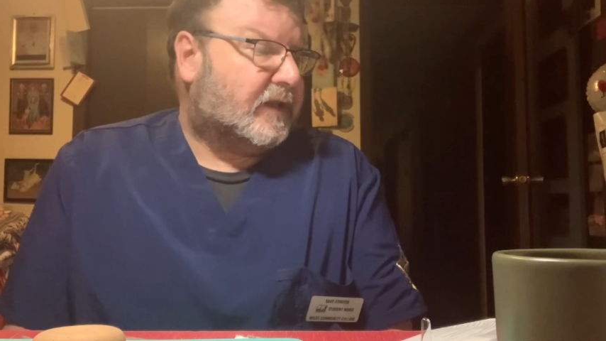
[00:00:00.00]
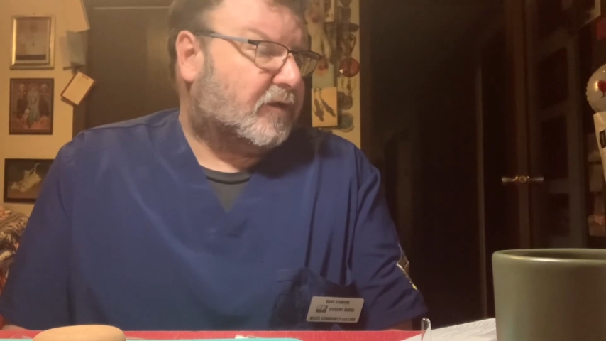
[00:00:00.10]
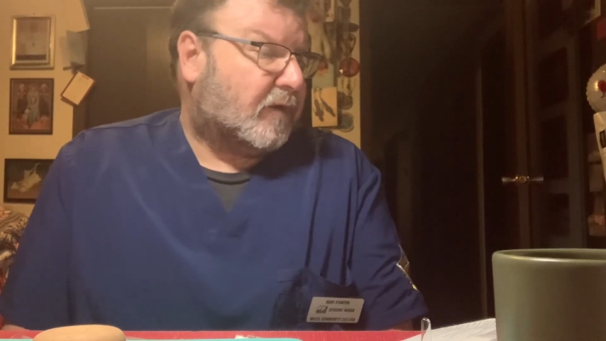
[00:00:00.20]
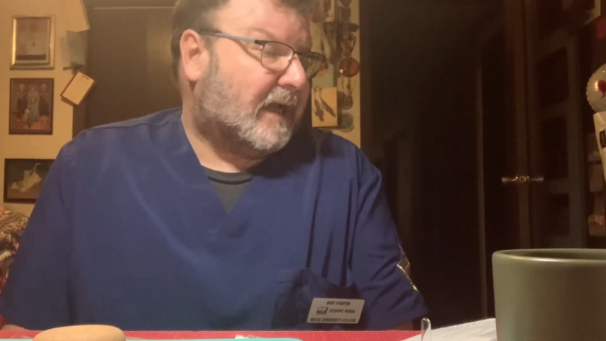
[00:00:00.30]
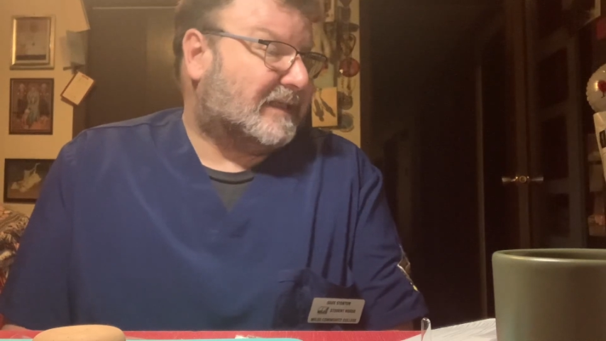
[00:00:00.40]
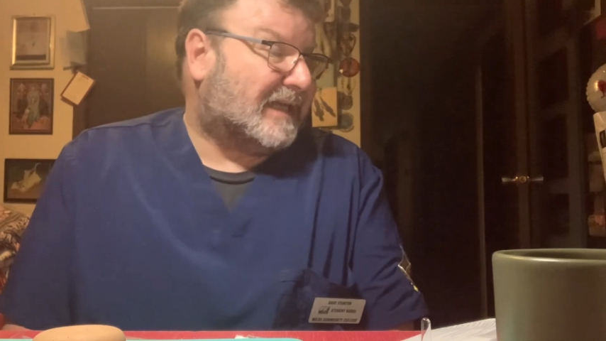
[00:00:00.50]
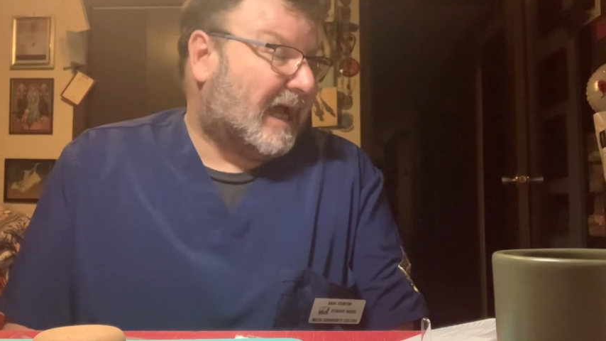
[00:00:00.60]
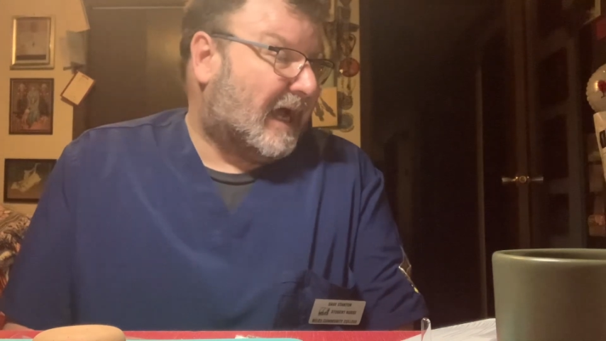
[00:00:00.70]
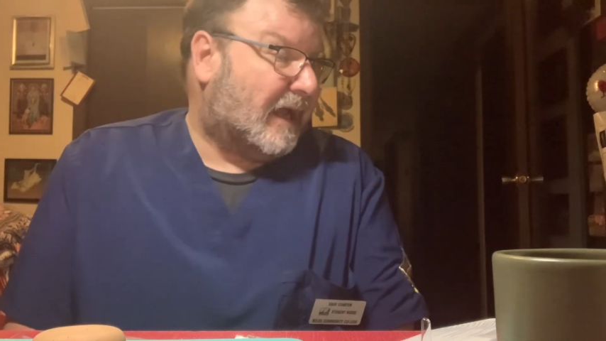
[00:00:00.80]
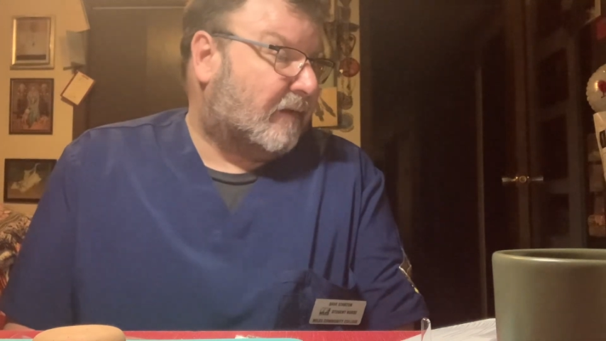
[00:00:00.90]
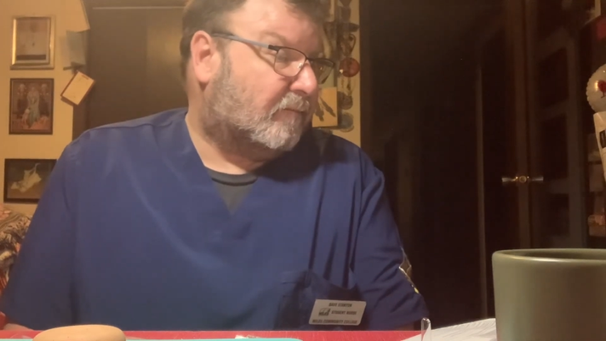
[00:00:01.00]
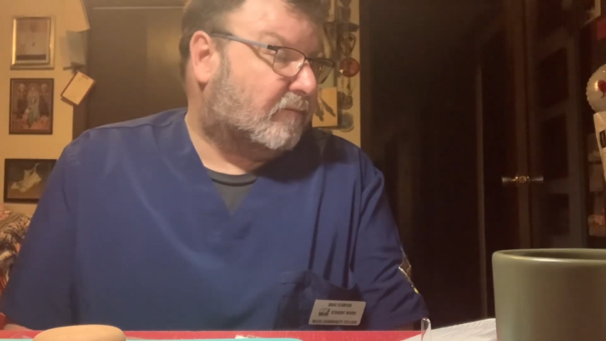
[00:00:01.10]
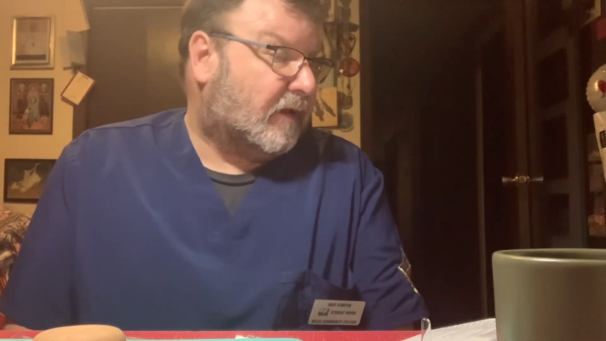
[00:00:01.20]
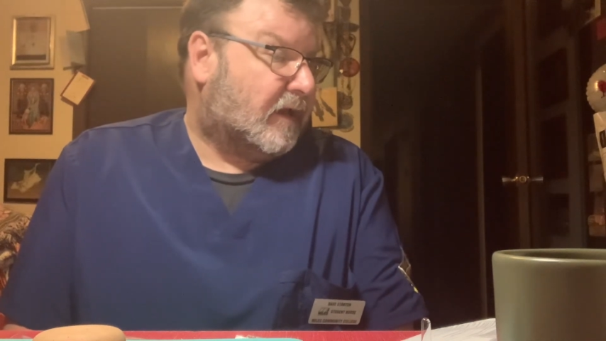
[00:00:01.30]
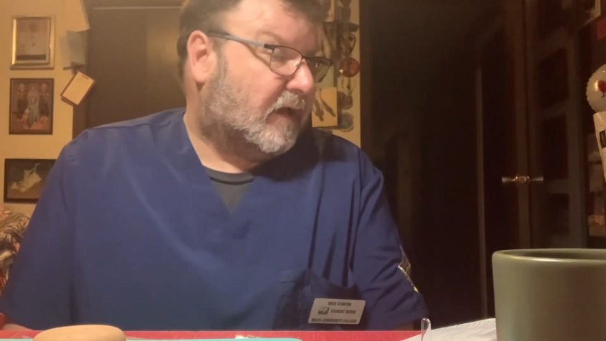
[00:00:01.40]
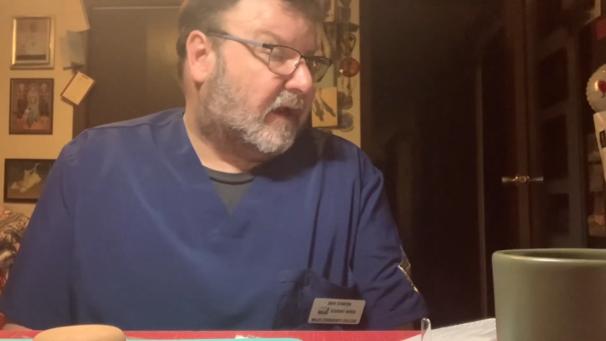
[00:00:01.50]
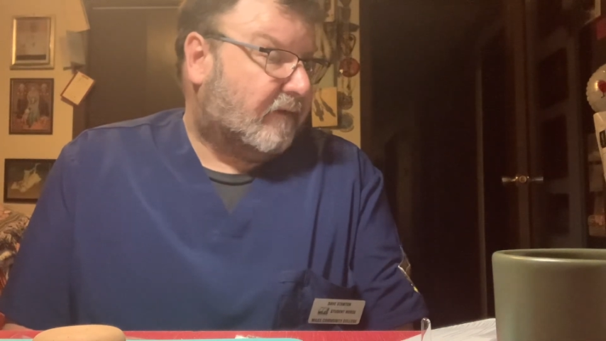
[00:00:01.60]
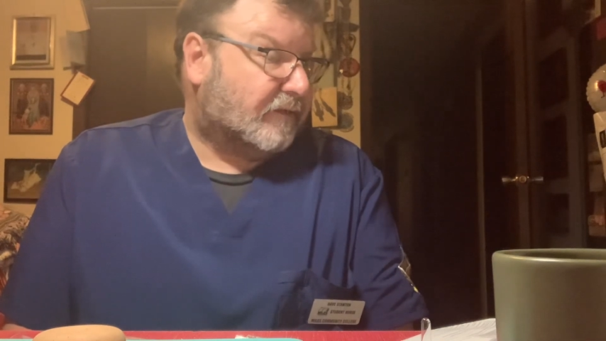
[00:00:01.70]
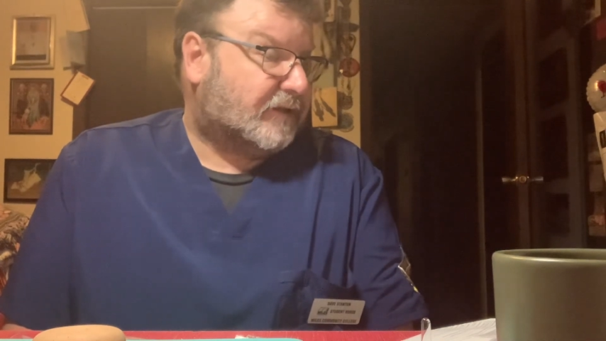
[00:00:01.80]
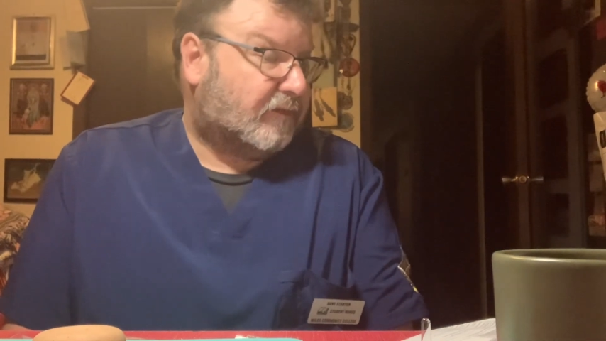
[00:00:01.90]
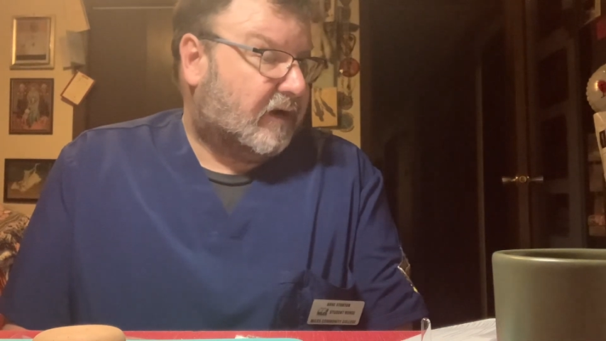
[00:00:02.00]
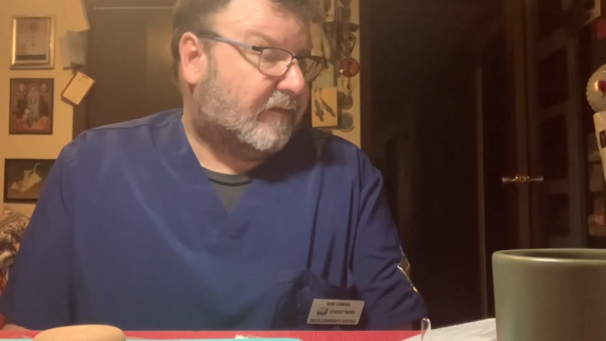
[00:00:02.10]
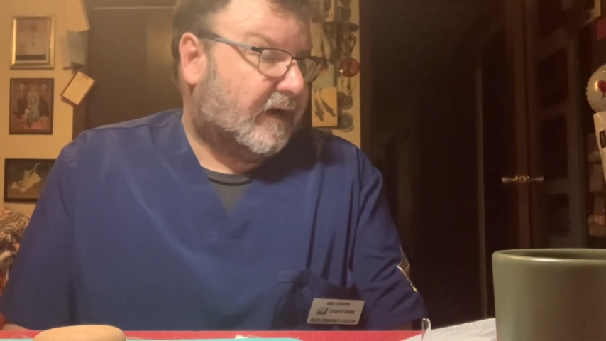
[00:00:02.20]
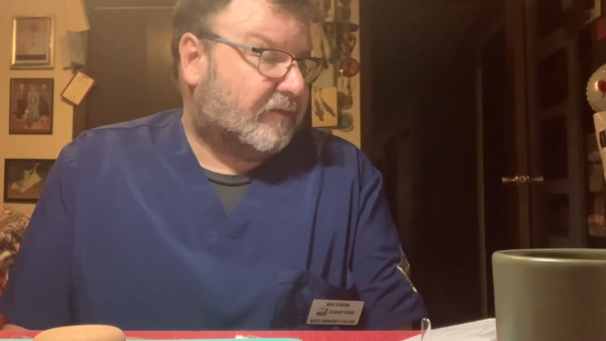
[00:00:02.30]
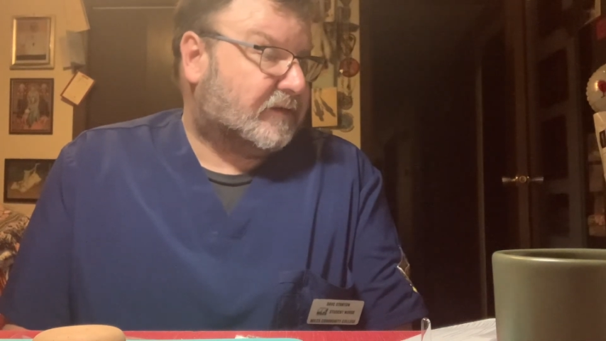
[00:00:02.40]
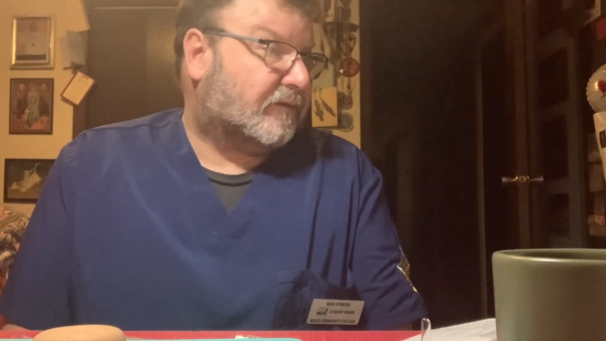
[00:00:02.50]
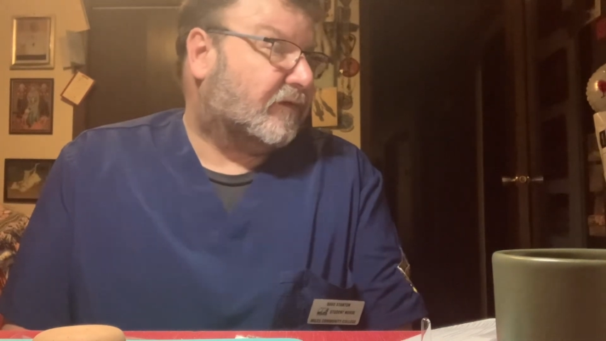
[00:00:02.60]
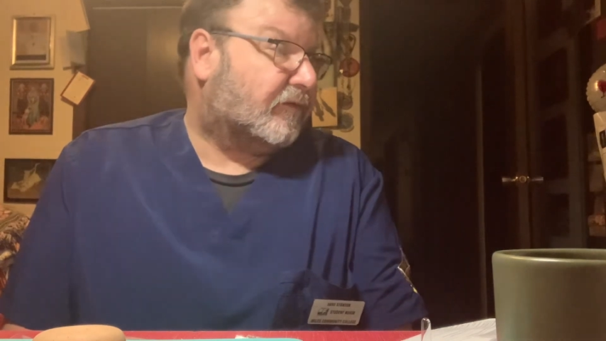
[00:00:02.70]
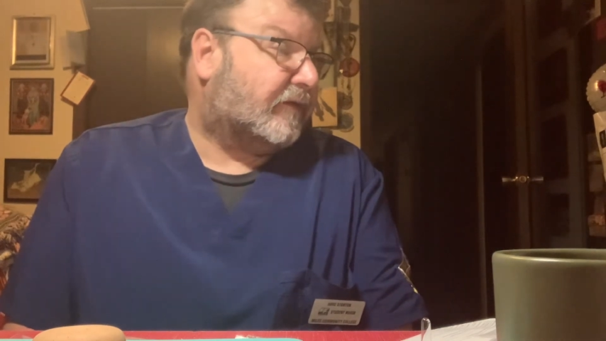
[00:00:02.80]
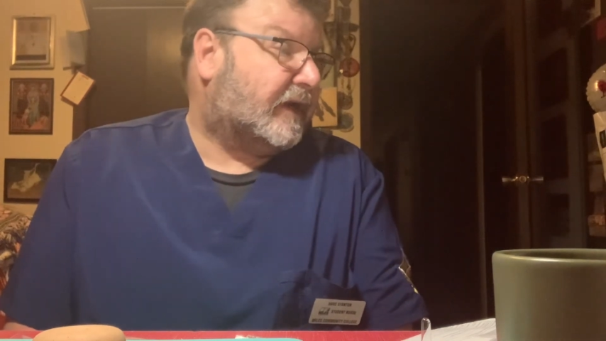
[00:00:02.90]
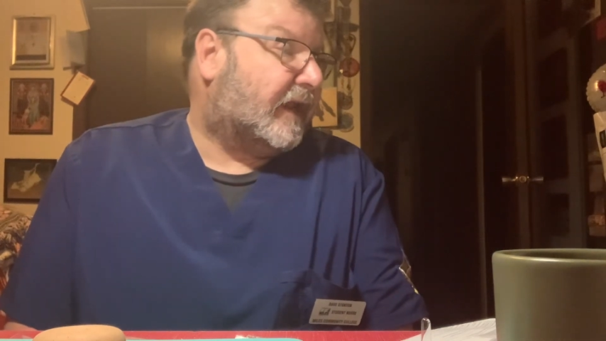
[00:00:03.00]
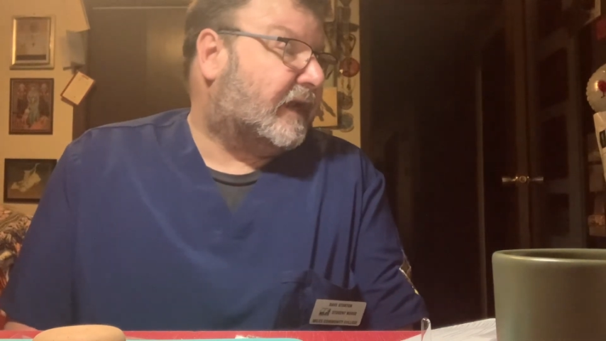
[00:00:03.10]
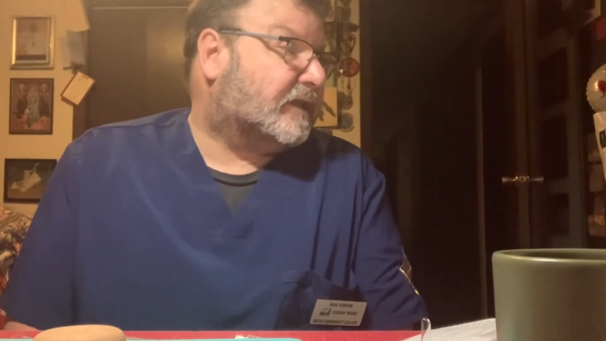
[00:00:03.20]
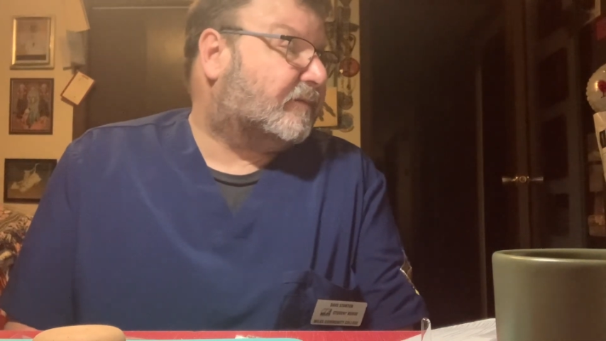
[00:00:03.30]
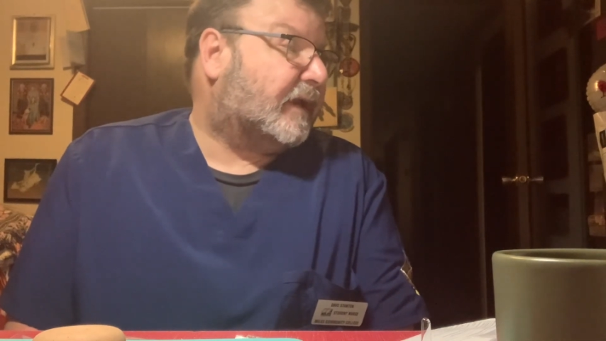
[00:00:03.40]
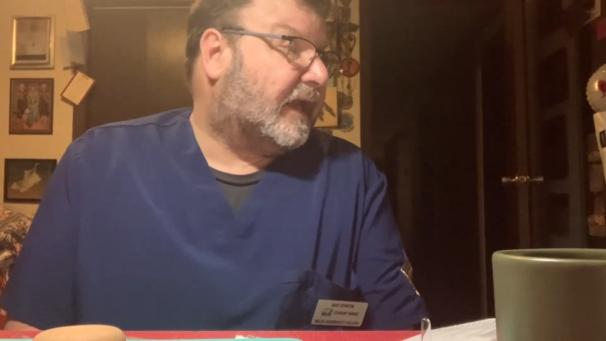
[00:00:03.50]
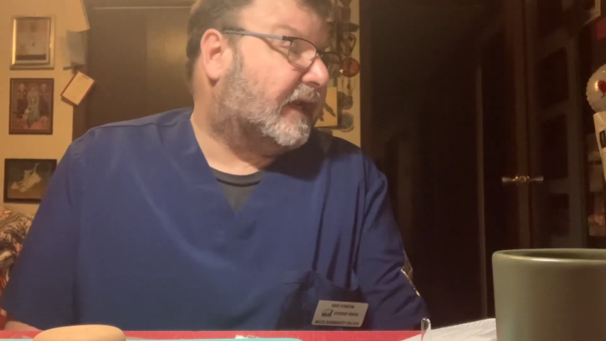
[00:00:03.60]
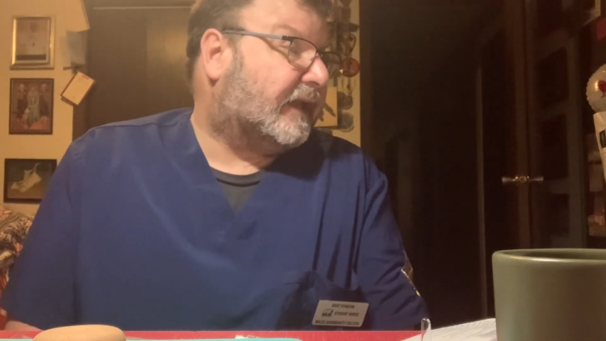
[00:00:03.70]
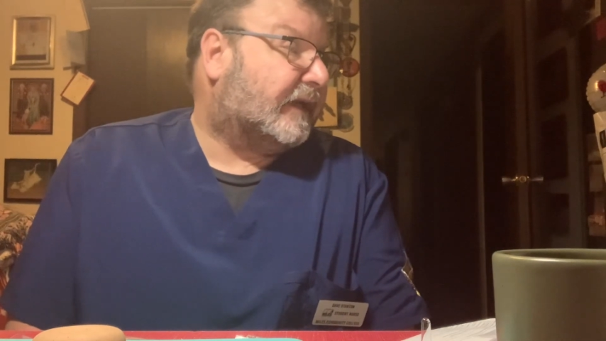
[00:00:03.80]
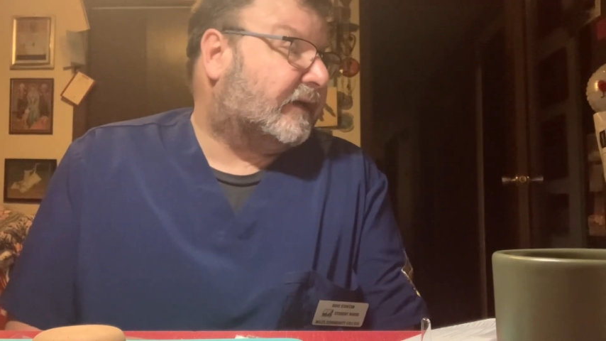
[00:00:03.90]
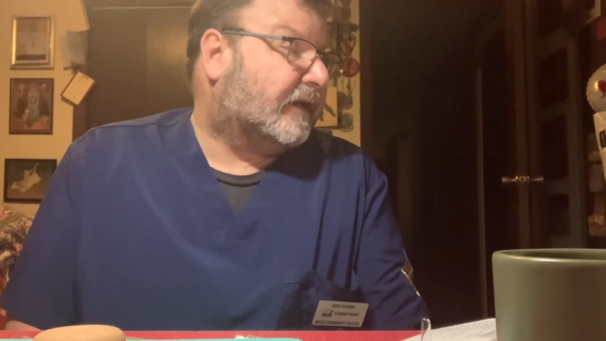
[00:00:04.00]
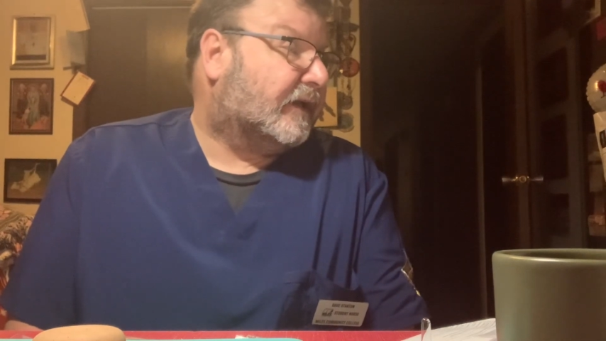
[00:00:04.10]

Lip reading: the right time, every 12 hours for 3 days, beginning